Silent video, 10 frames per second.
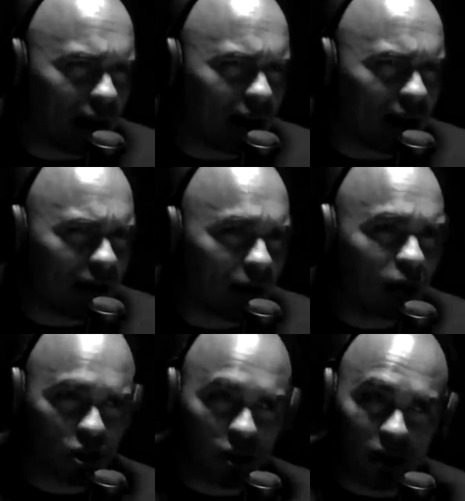and they find
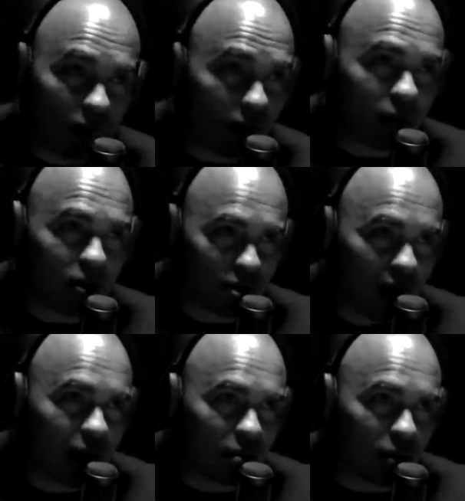sure they'll call you
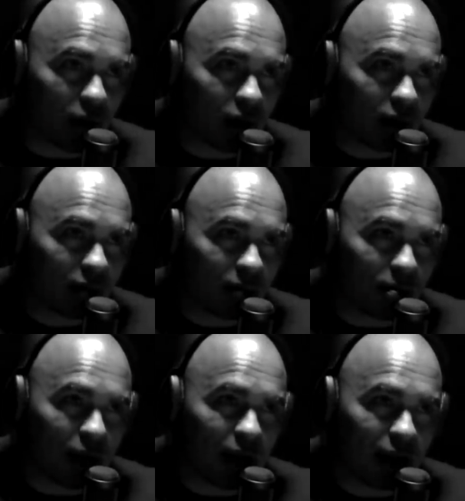Dragon Boy. Yeah.
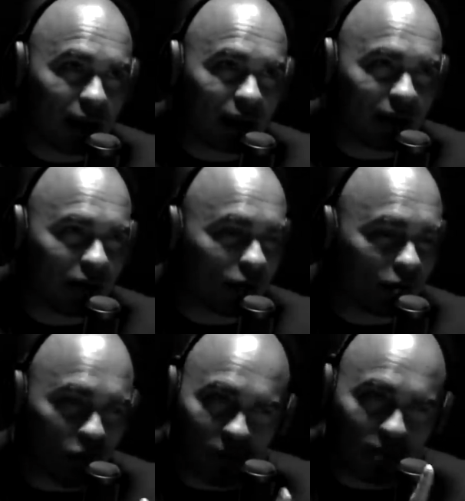But if
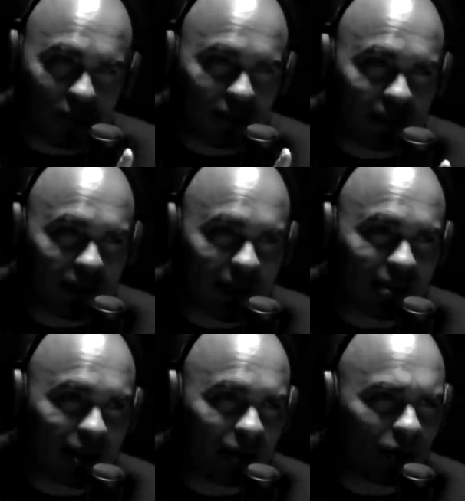one person
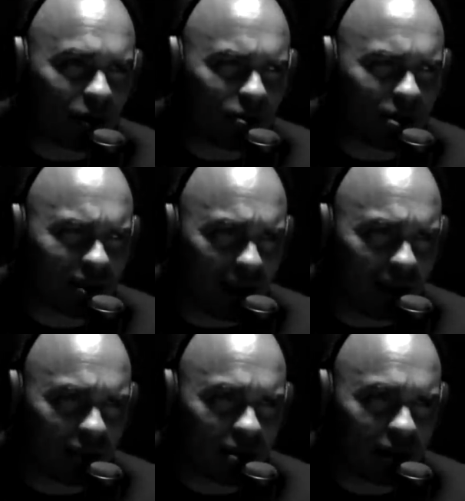finds out, oh, you just
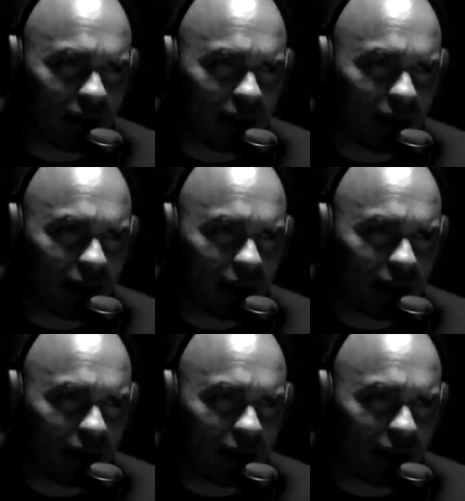gave yourself that